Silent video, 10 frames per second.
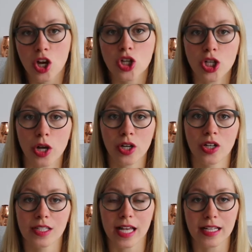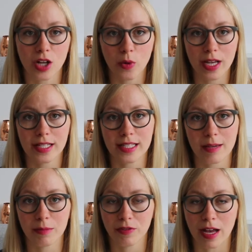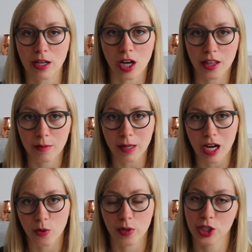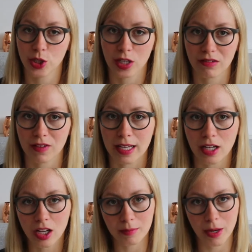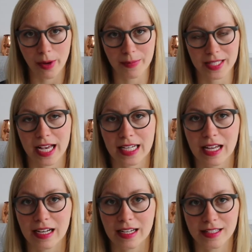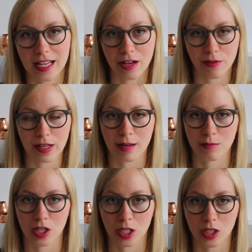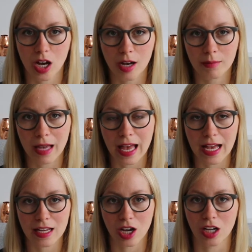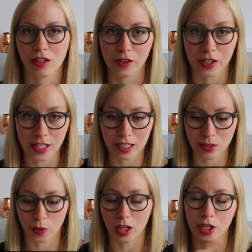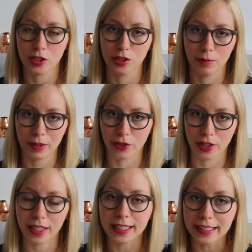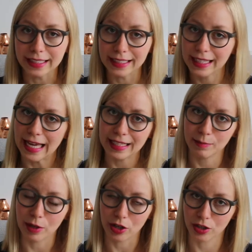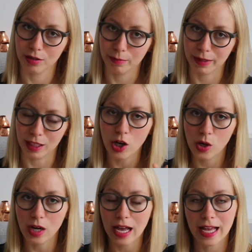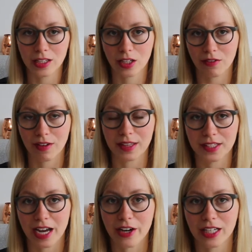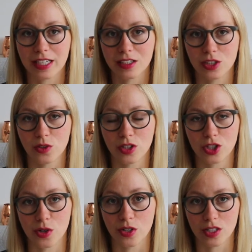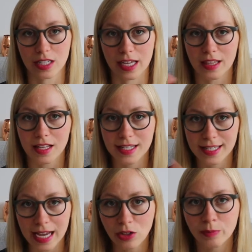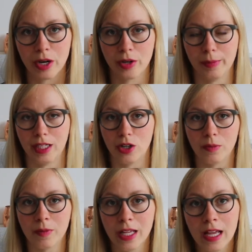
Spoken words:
Show notes, as always, can be found on the blog, which you can find on my website, hannalisahaferkamp.com, and all of the things will also appear in a little handy bar below, and you can find the direct link to the show notes in the down bar below.